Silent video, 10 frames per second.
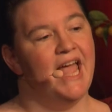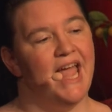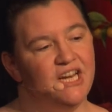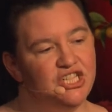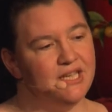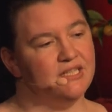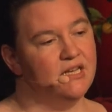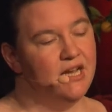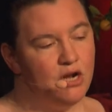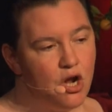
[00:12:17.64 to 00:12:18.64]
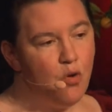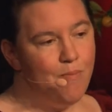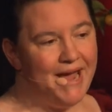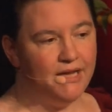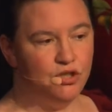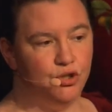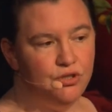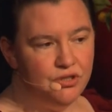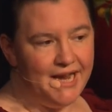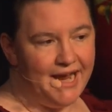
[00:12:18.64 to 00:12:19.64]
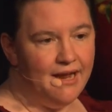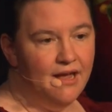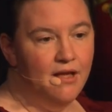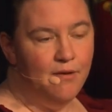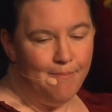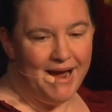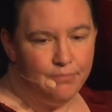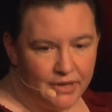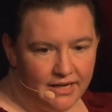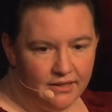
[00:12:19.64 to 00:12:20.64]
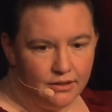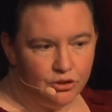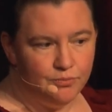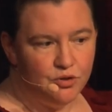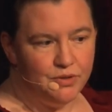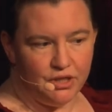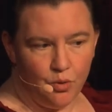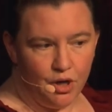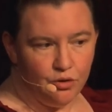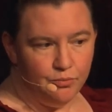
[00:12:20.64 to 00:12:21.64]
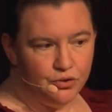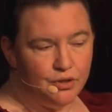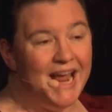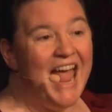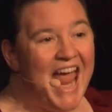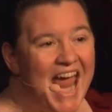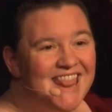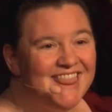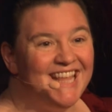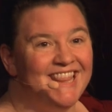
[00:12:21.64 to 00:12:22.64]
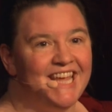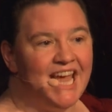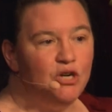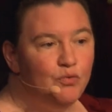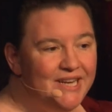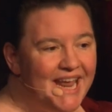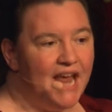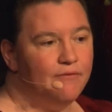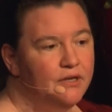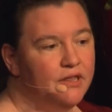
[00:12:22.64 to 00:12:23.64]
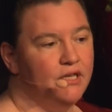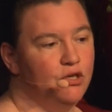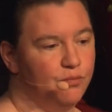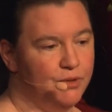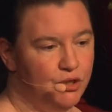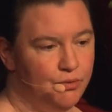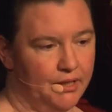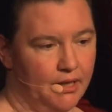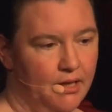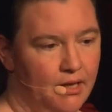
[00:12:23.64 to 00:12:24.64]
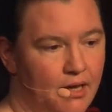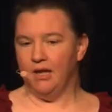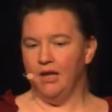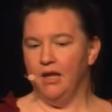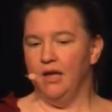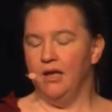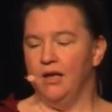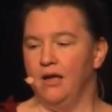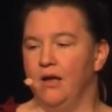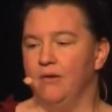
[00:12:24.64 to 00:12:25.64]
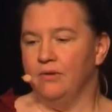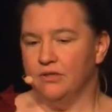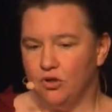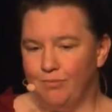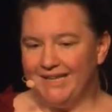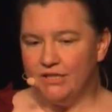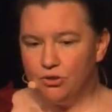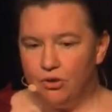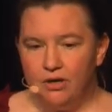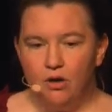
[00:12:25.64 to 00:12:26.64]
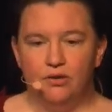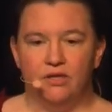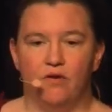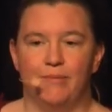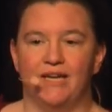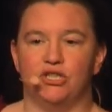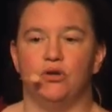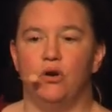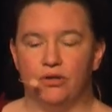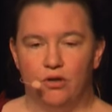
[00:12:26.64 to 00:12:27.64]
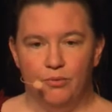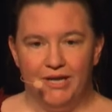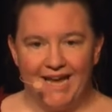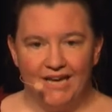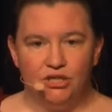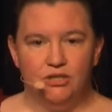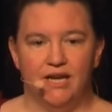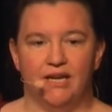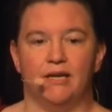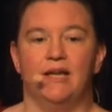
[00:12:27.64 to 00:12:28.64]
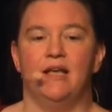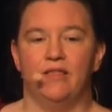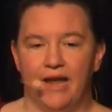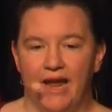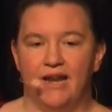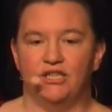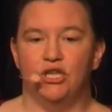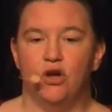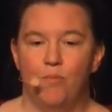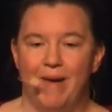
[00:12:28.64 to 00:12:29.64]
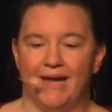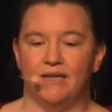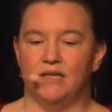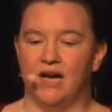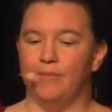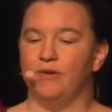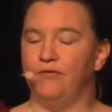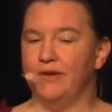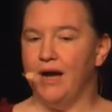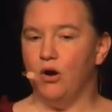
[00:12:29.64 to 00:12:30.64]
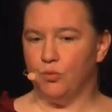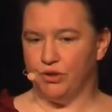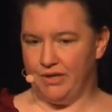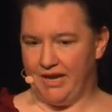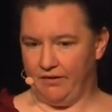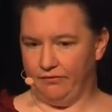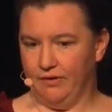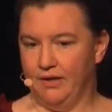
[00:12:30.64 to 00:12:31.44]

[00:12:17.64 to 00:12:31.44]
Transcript: and just go back to today by breaking the crypto with a quantum computer, and then they can read everything you've been doing. So, by storing all the information, all the communication data, they can actually go back in time and figure out what you have.